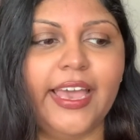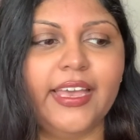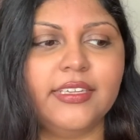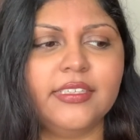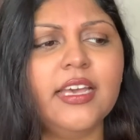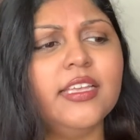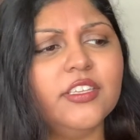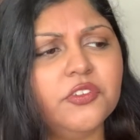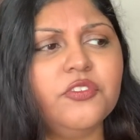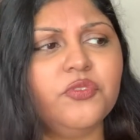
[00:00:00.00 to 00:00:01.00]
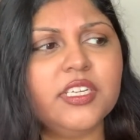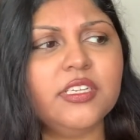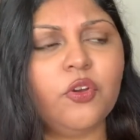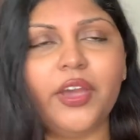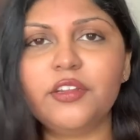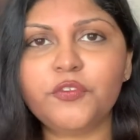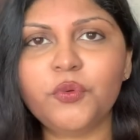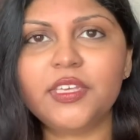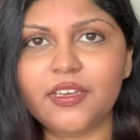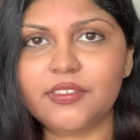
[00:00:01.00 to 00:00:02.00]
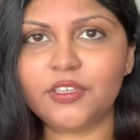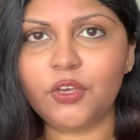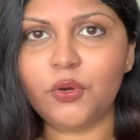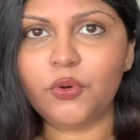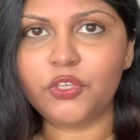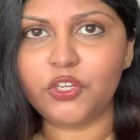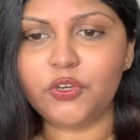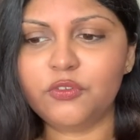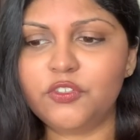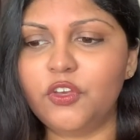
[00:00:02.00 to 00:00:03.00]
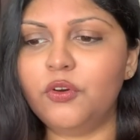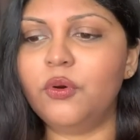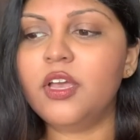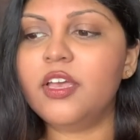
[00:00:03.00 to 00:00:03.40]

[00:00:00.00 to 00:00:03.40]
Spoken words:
and this was written quite a few years ago, you know, so